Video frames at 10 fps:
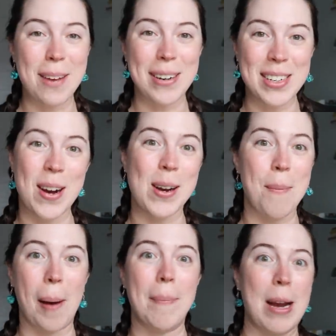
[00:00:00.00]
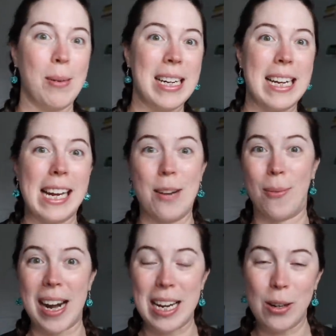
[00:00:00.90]
I want to talk about my reading and
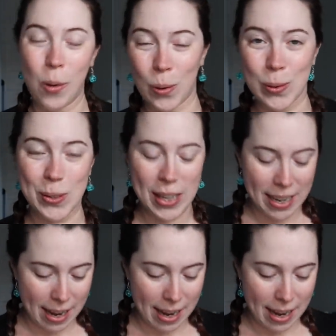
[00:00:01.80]
writing goals,